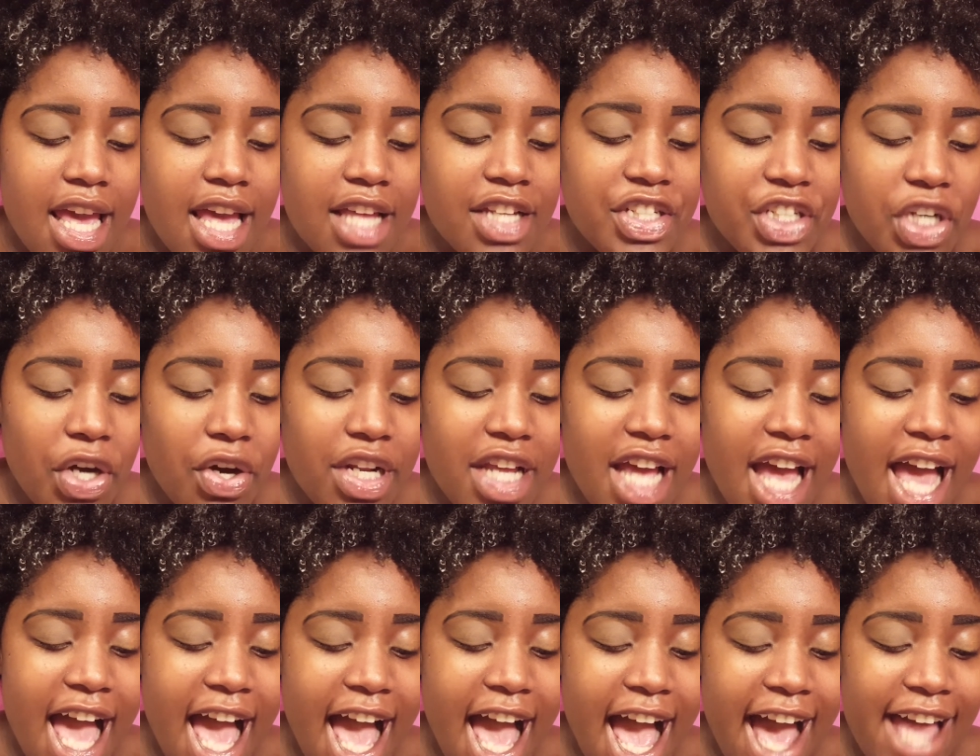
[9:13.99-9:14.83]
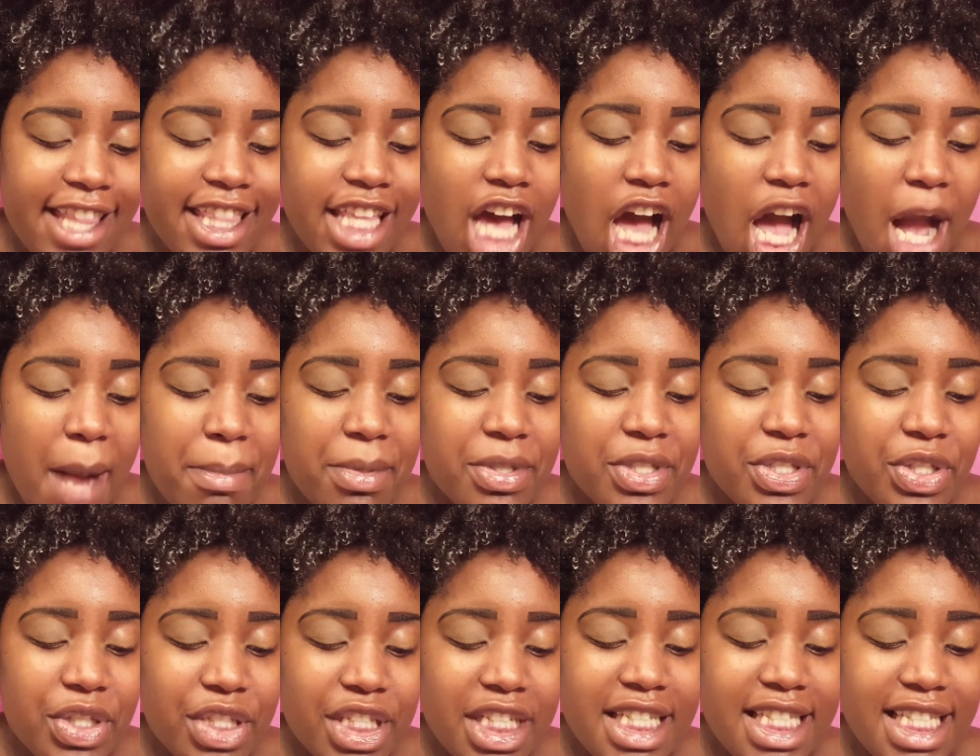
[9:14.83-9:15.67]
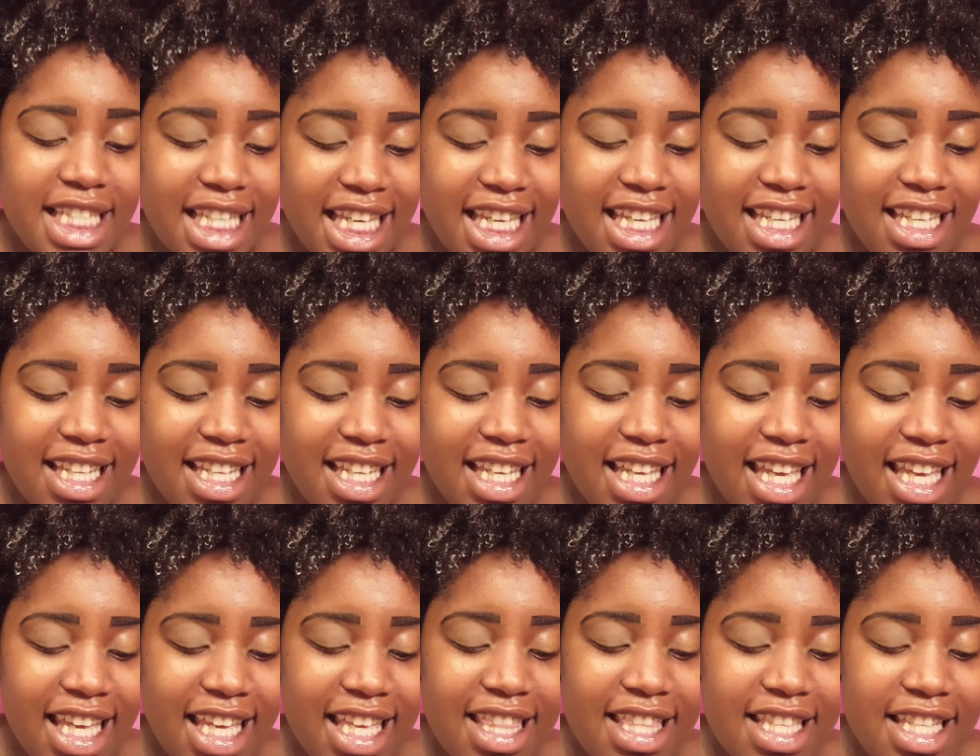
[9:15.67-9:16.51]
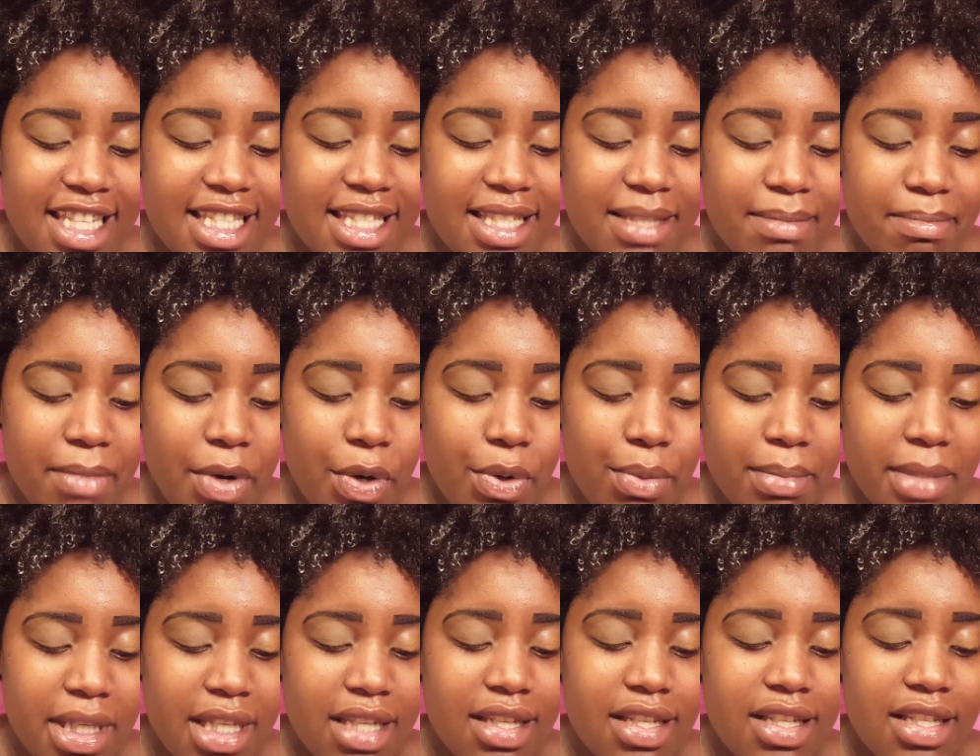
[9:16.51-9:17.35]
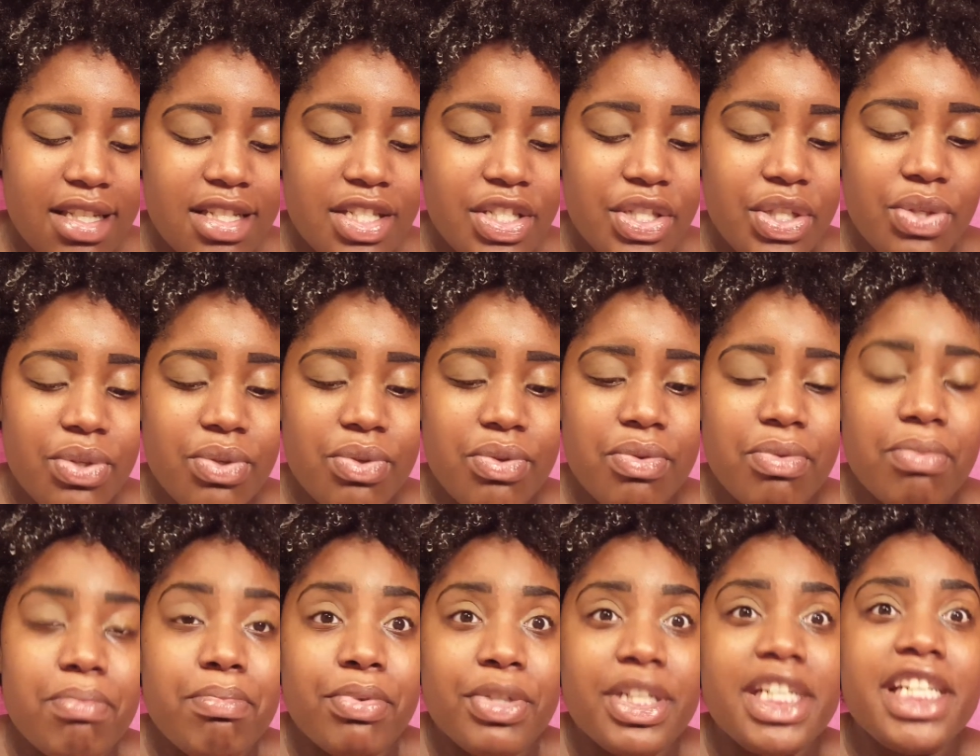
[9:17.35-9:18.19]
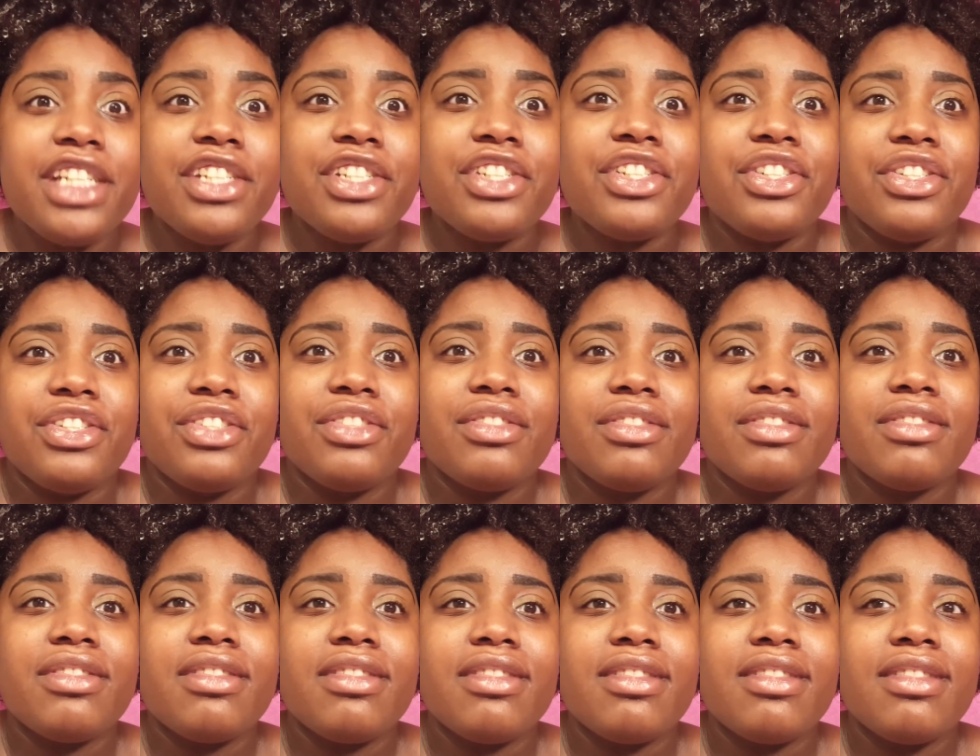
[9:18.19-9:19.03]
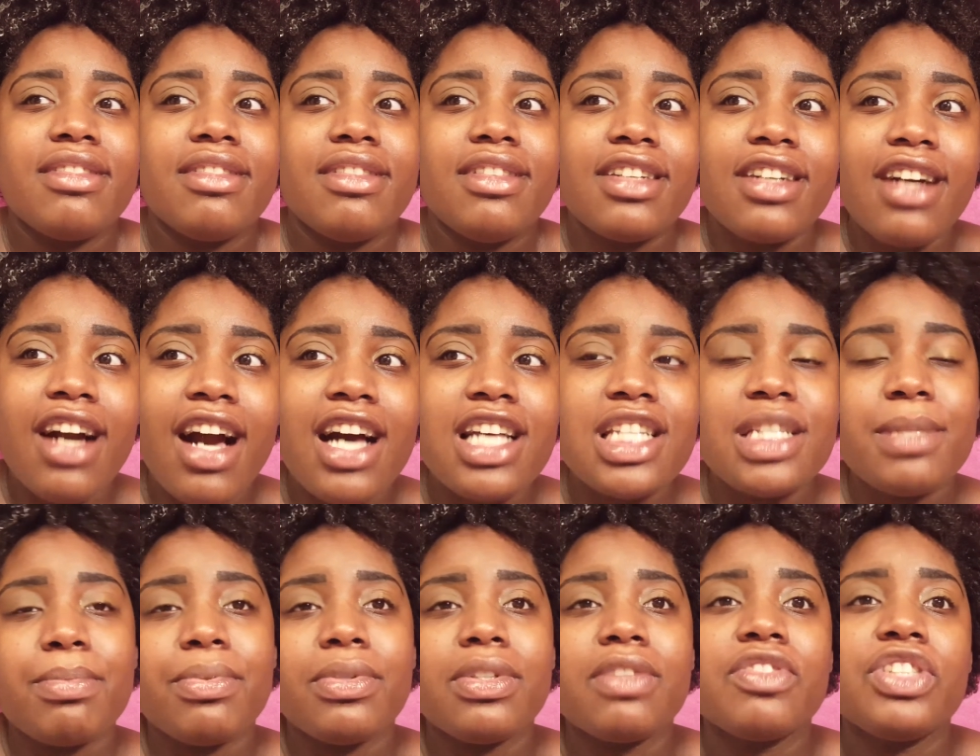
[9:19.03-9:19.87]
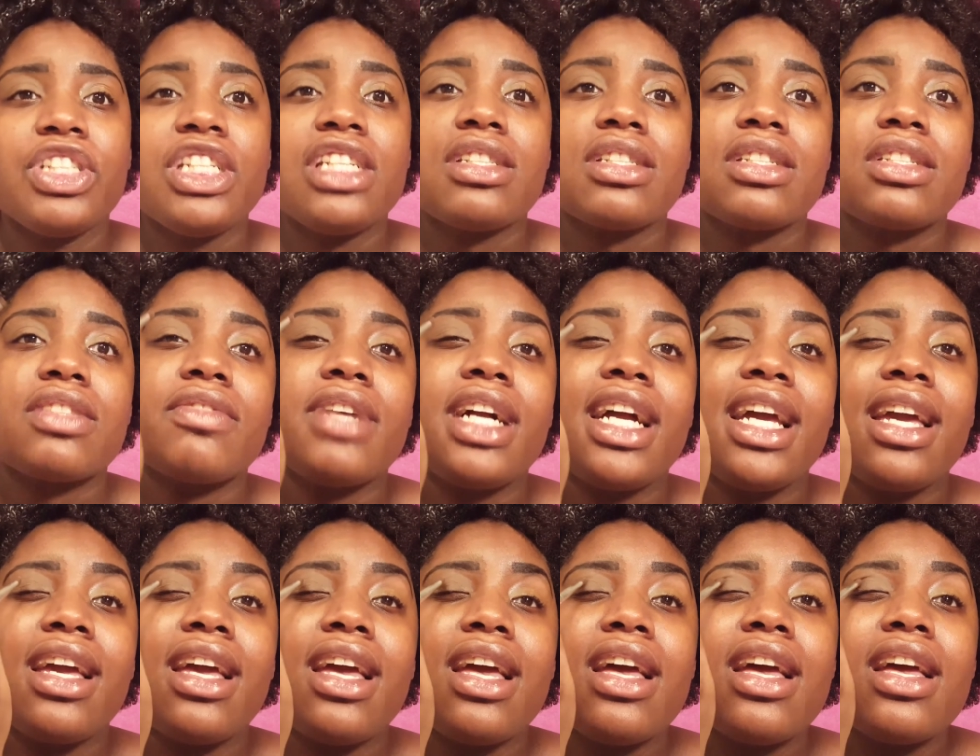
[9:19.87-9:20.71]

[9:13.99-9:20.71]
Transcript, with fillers: Jonah had the opportunity in this moment to preach the gospel of Jesus, right?